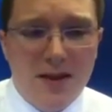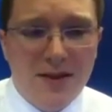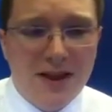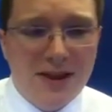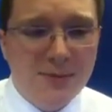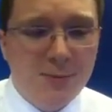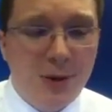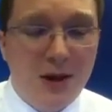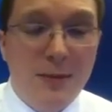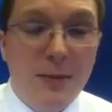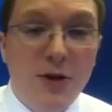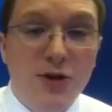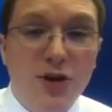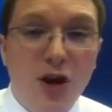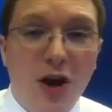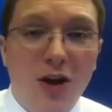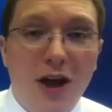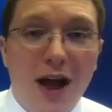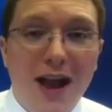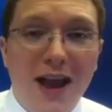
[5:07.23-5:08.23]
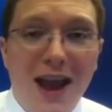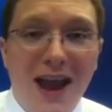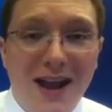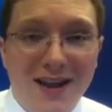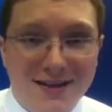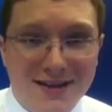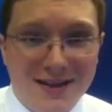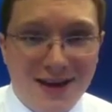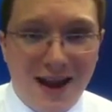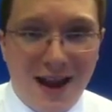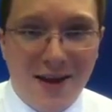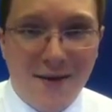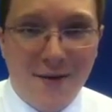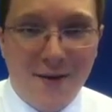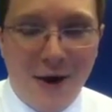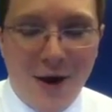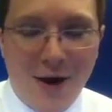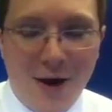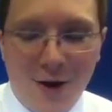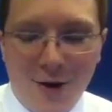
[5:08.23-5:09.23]
That's pretty much all I had today,
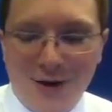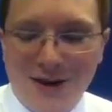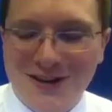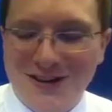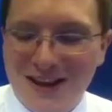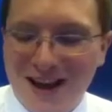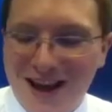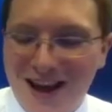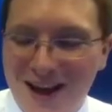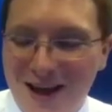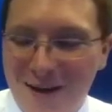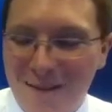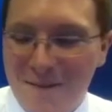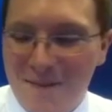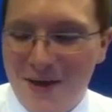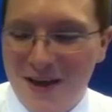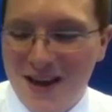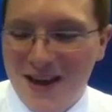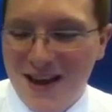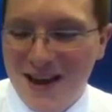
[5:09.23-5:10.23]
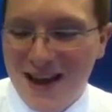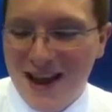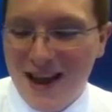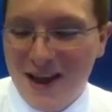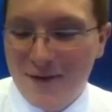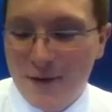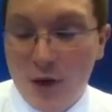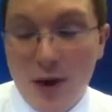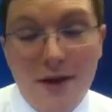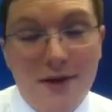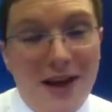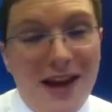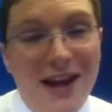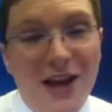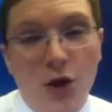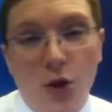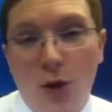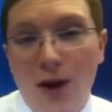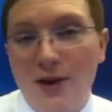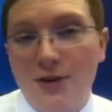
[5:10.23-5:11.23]
folks. If you have
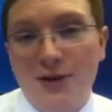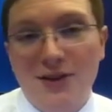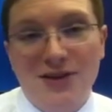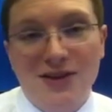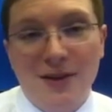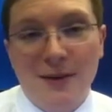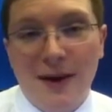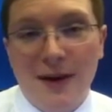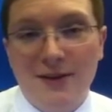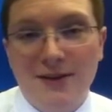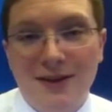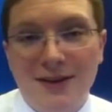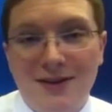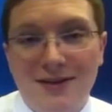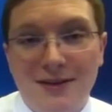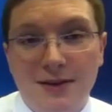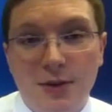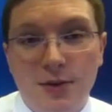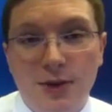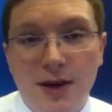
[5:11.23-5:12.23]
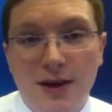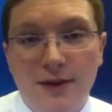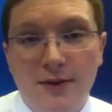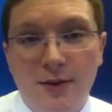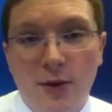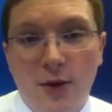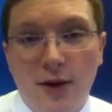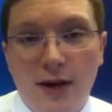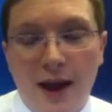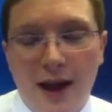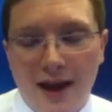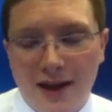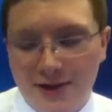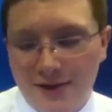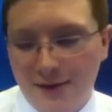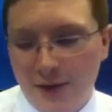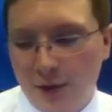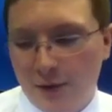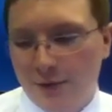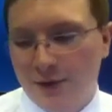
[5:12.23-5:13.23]
any questions about this loony
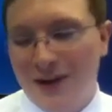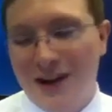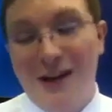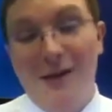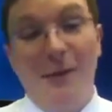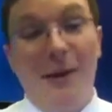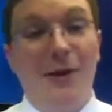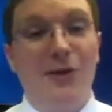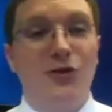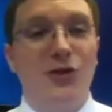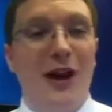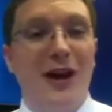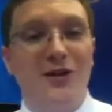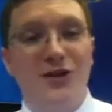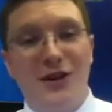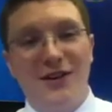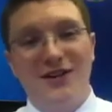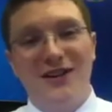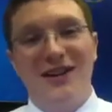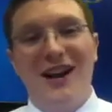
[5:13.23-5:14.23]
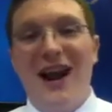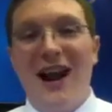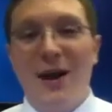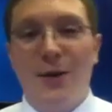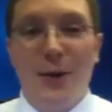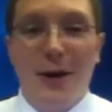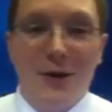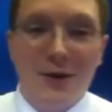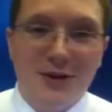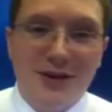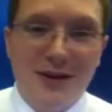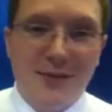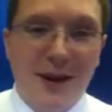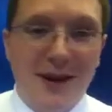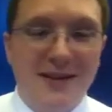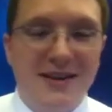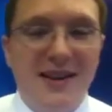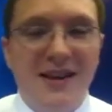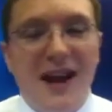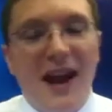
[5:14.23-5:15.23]
forecast, feel free to email Chad, Jesse, and I at
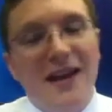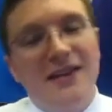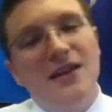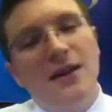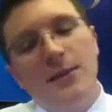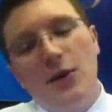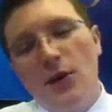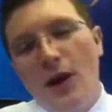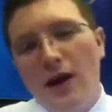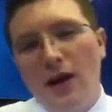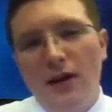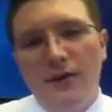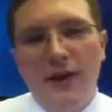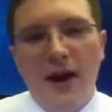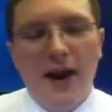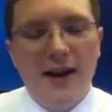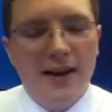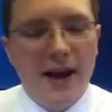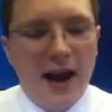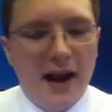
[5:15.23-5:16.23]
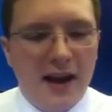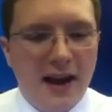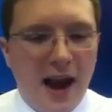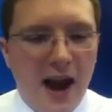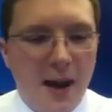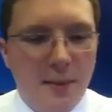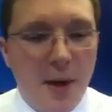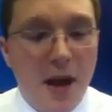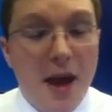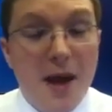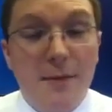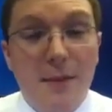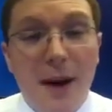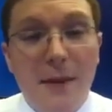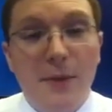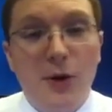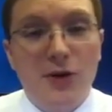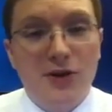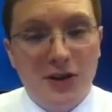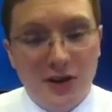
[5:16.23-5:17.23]
weatherteam18@WLFI.com.
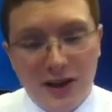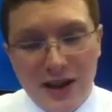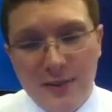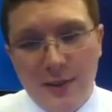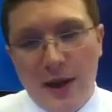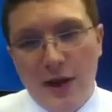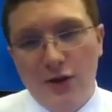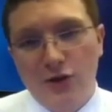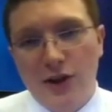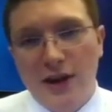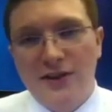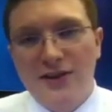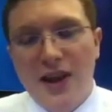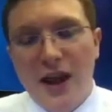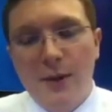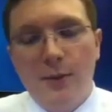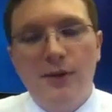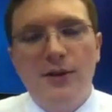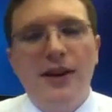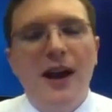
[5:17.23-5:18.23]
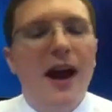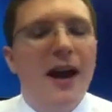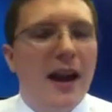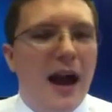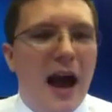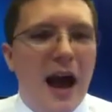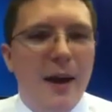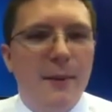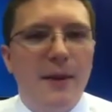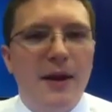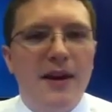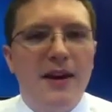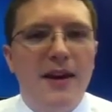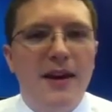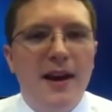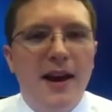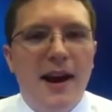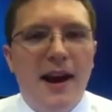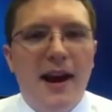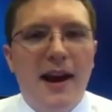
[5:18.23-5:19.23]
My personal email address,
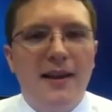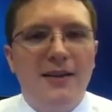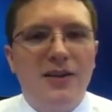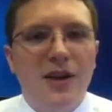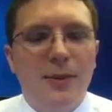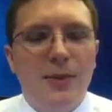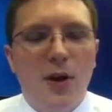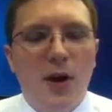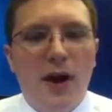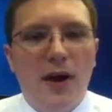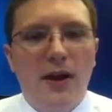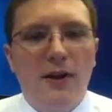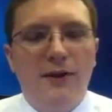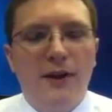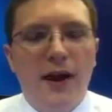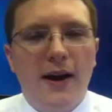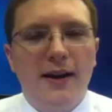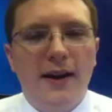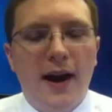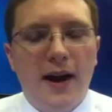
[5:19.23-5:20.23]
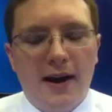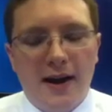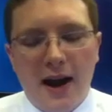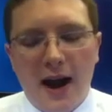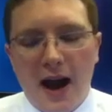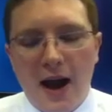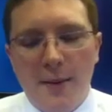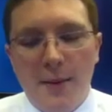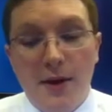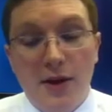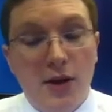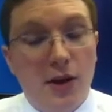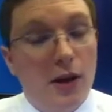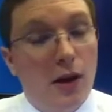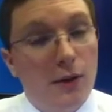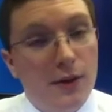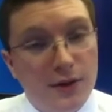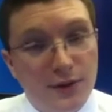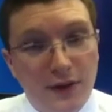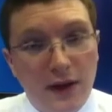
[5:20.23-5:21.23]
Cameron.Hotman@WLFI.com. And you can
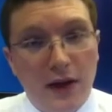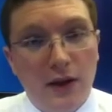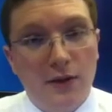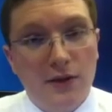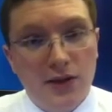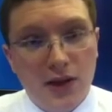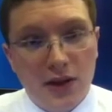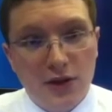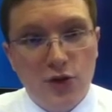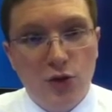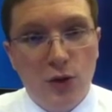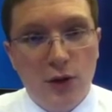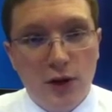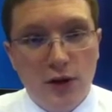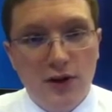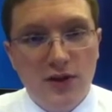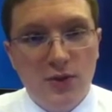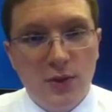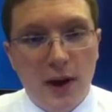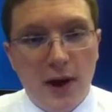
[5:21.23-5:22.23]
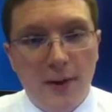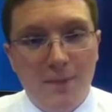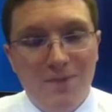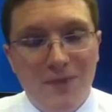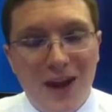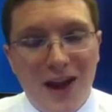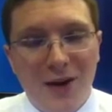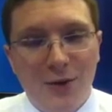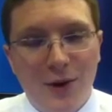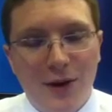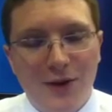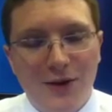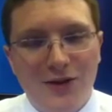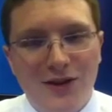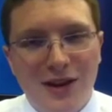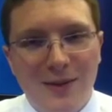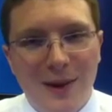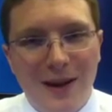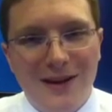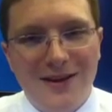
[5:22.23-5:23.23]
always follow us on Twitter as well, at
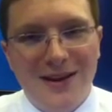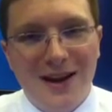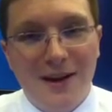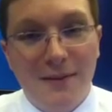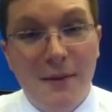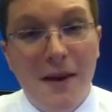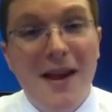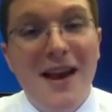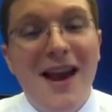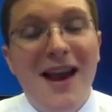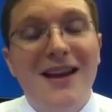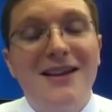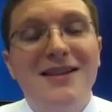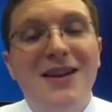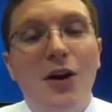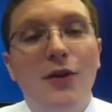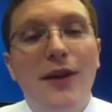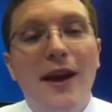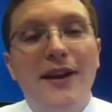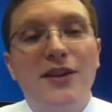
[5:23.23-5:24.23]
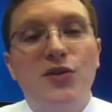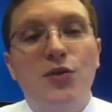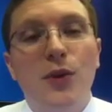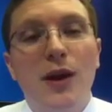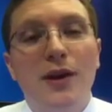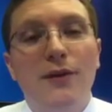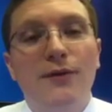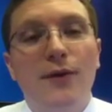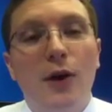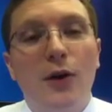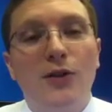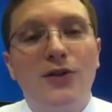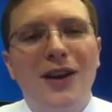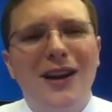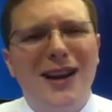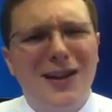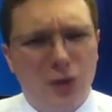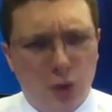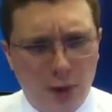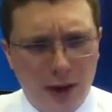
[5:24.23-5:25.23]
weatherteam18. Until next week, folks, I
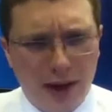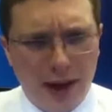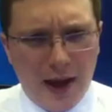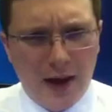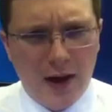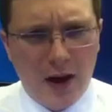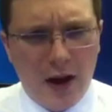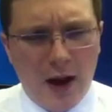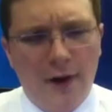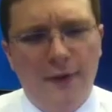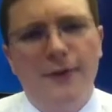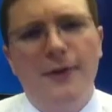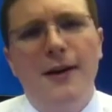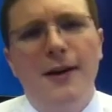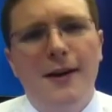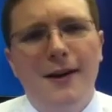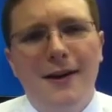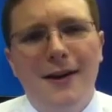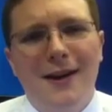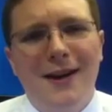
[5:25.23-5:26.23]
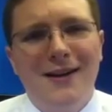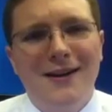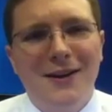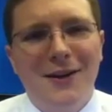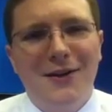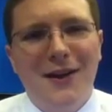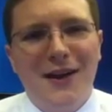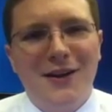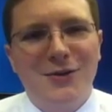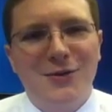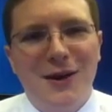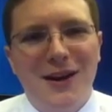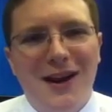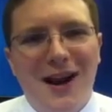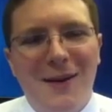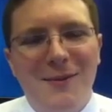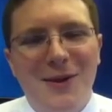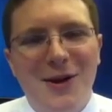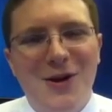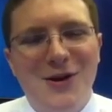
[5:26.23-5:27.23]
get the weekend off. Until next week,
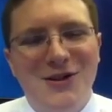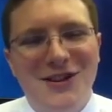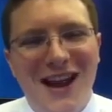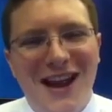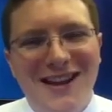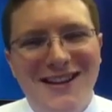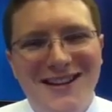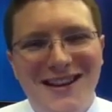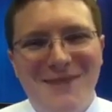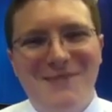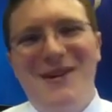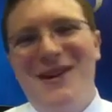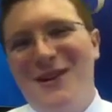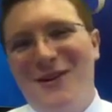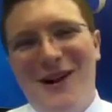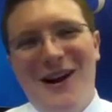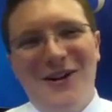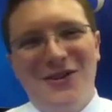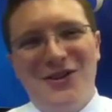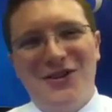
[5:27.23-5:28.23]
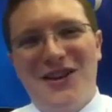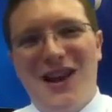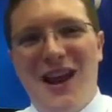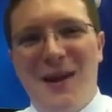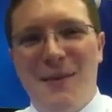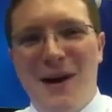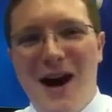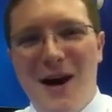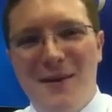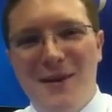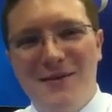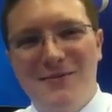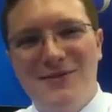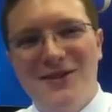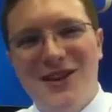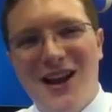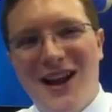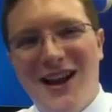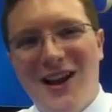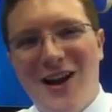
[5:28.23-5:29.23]
I'm News 18 meteorologist Cam Hotman,
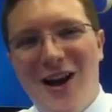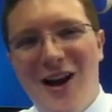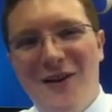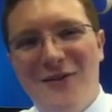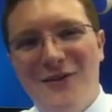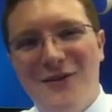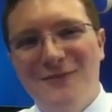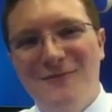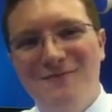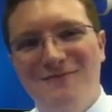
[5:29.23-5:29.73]
signing off.